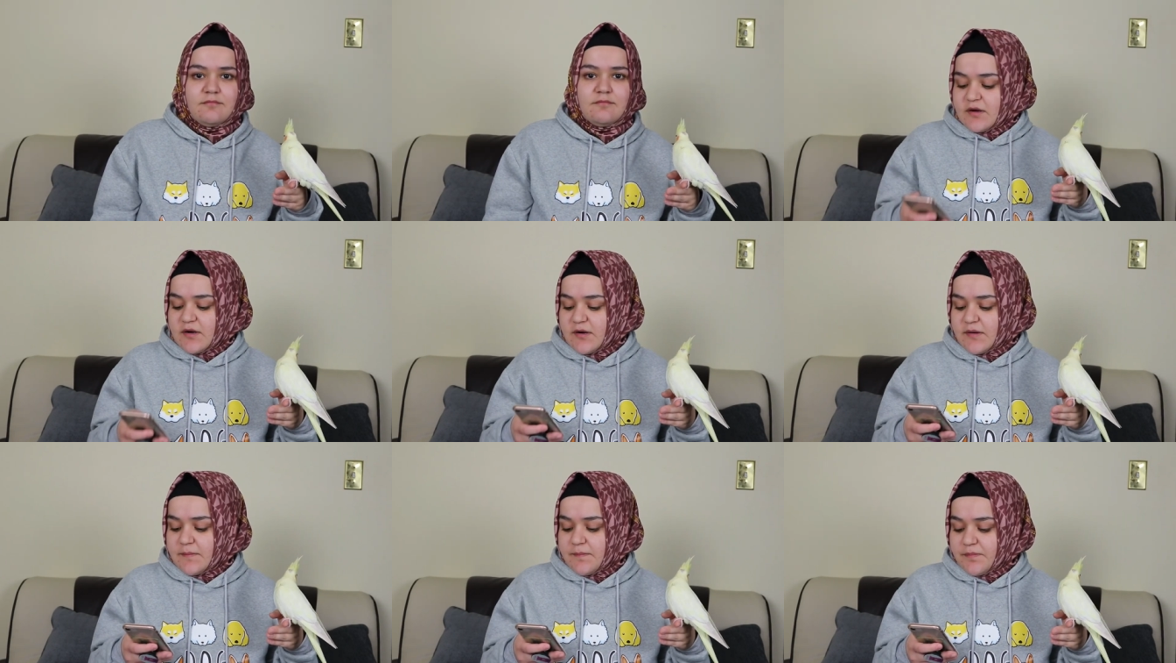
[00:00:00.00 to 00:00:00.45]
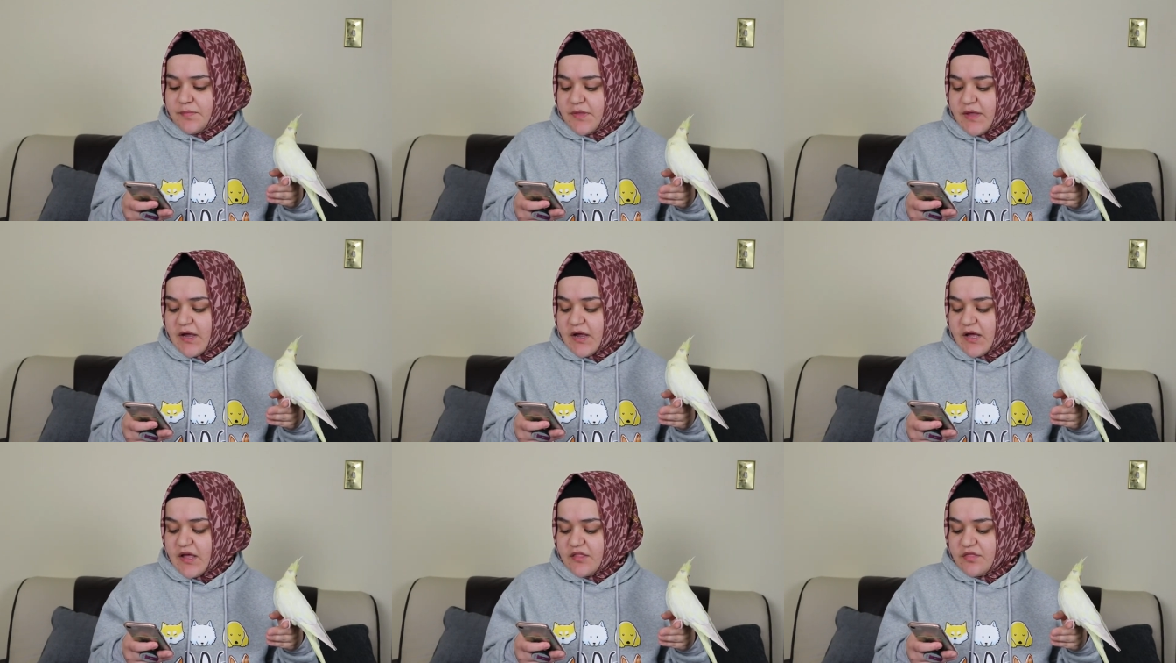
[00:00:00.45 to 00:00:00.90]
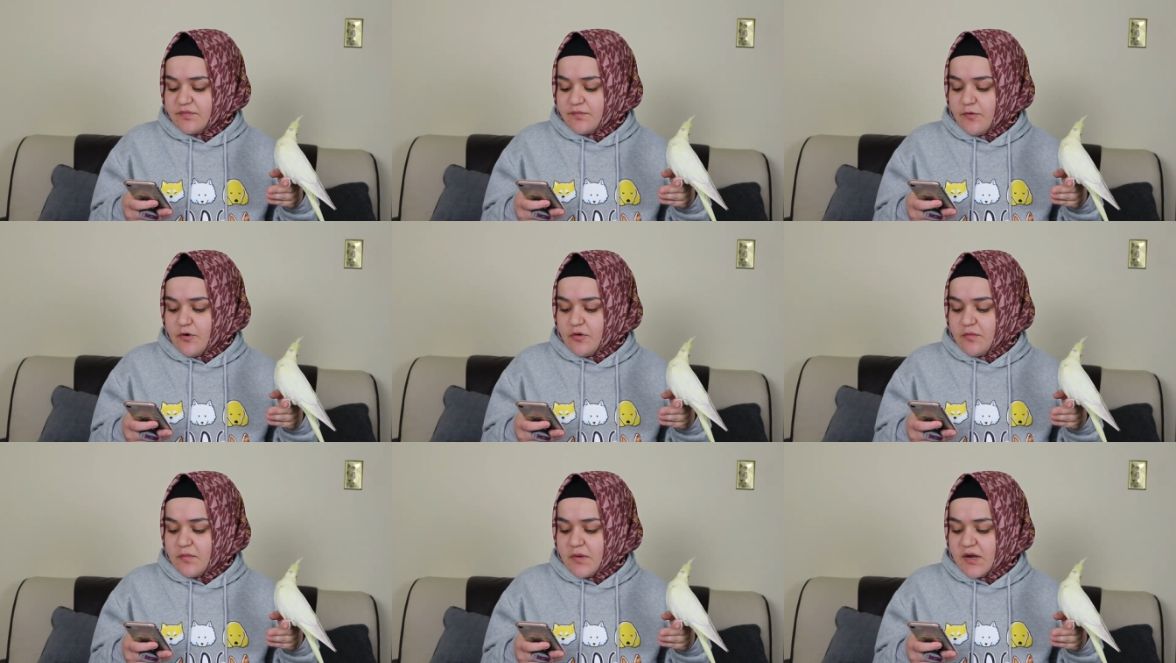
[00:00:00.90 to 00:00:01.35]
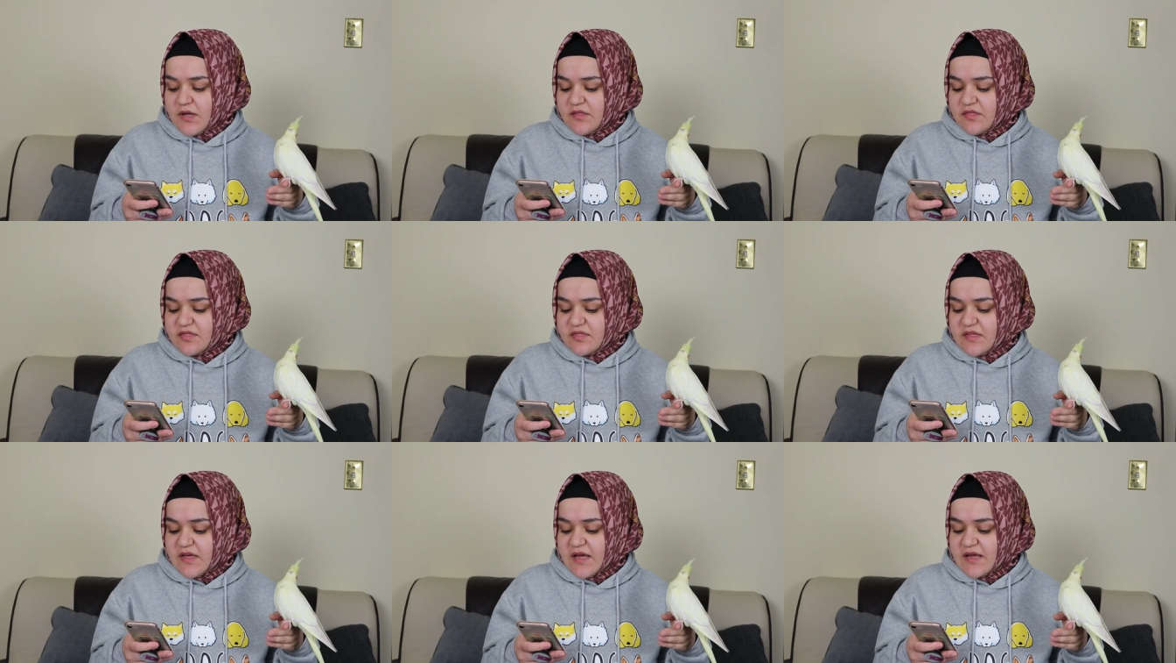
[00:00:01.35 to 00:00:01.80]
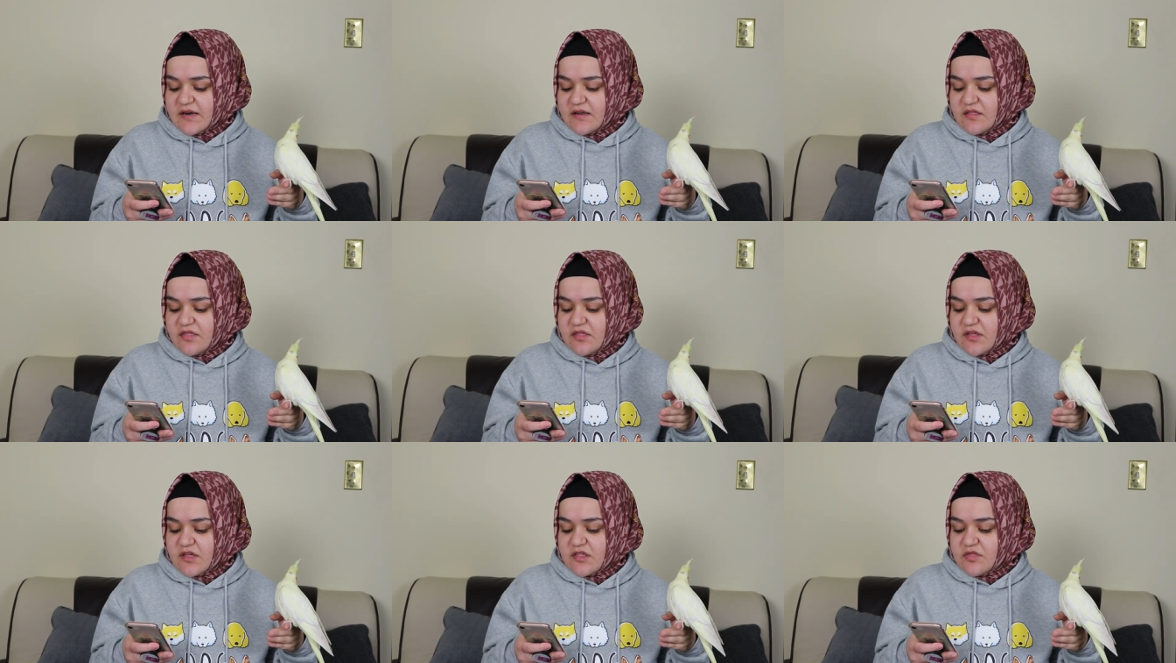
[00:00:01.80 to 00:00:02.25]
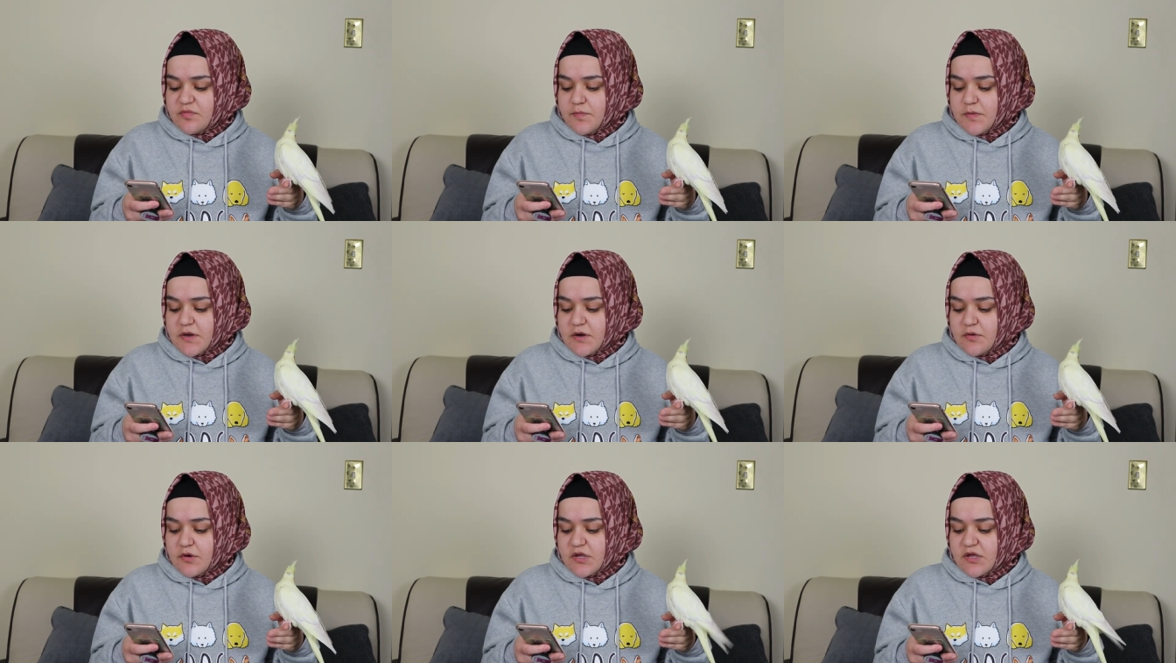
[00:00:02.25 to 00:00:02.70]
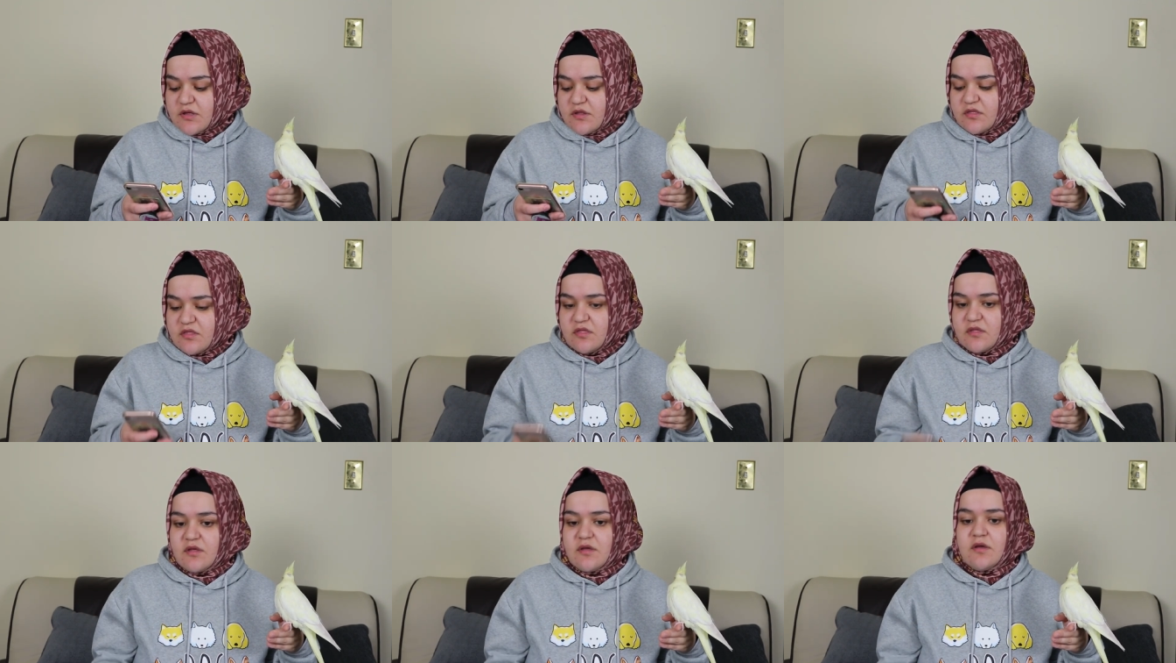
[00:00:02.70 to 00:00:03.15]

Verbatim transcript: Um, as for my saddest experience,